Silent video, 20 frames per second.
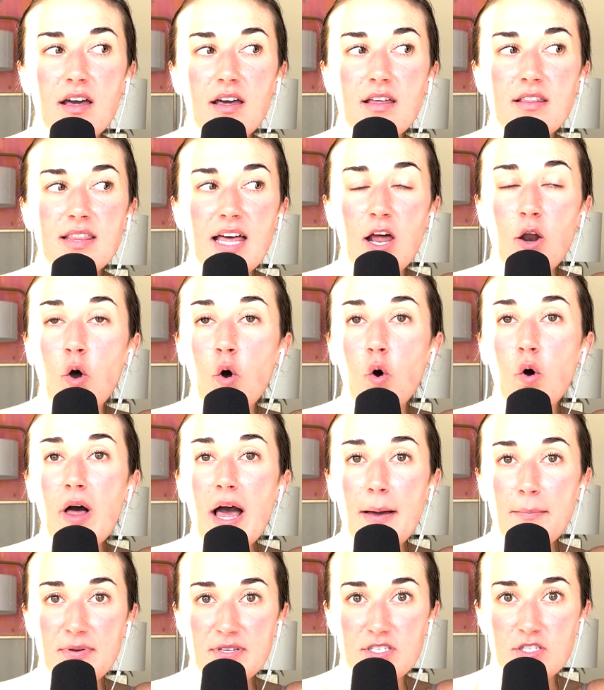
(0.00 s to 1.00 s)
that whole
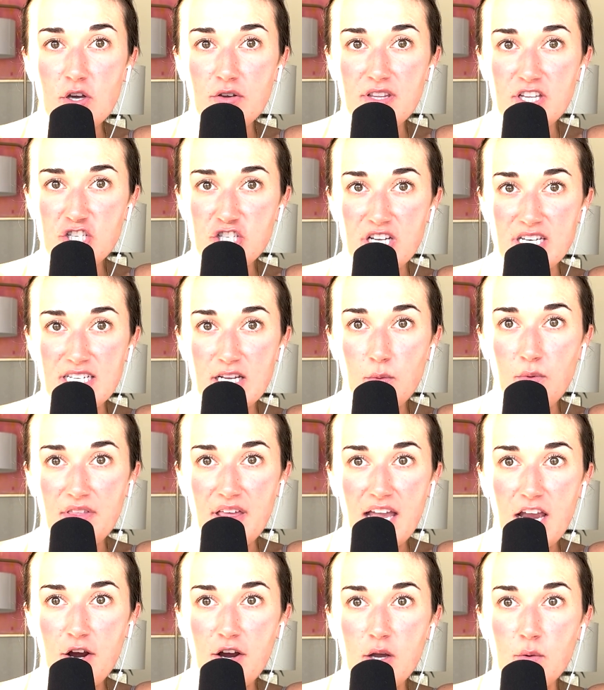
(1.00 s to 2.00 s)
episode that she did with
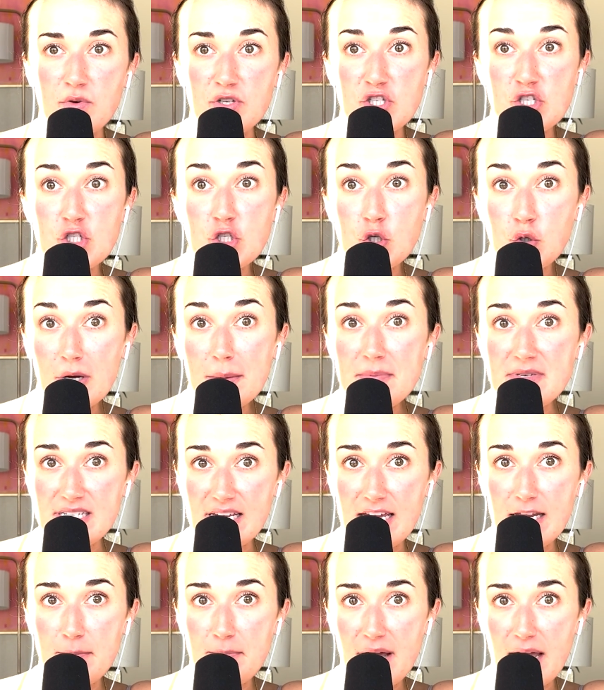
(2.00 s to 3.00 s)
Harry was
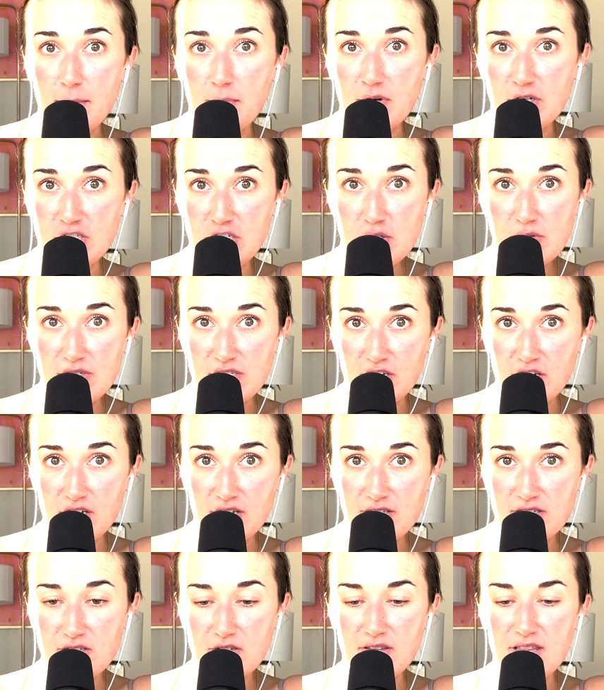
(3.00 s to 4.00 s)
scripted by
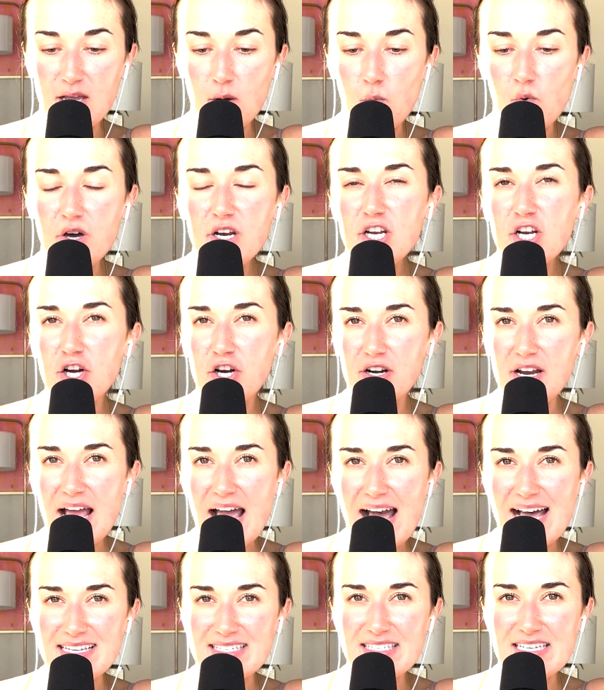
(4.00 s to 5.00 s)
producers. So they wanted her to
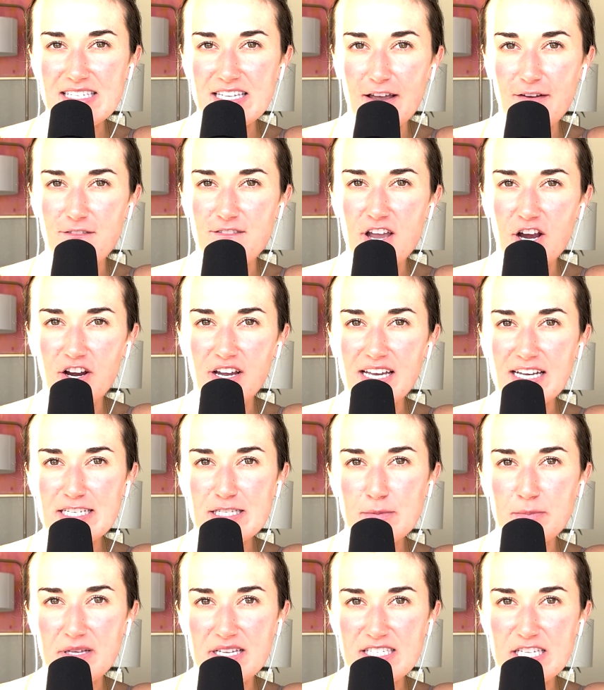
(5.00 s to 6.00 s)
ask these like very
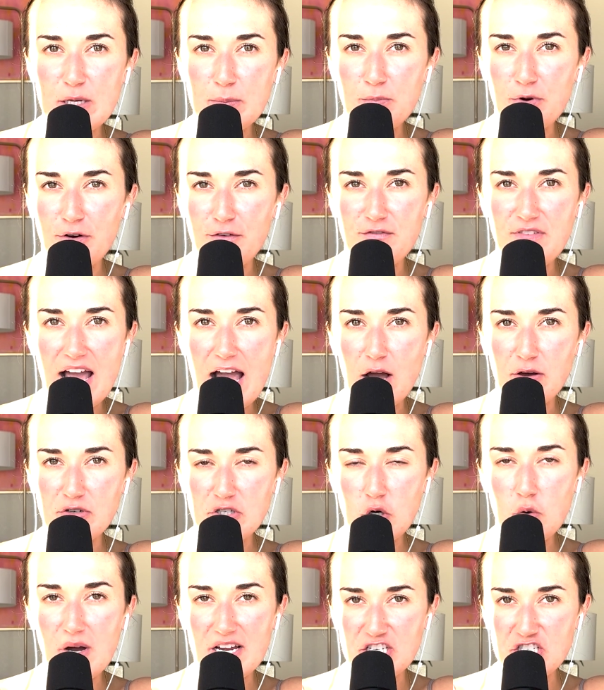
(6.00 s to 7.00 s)
explicit, profound
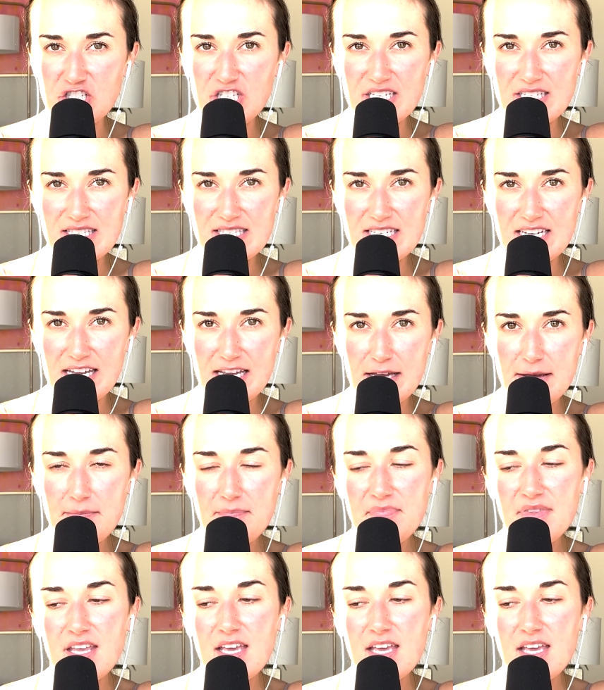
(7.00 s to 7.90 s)
questions to him.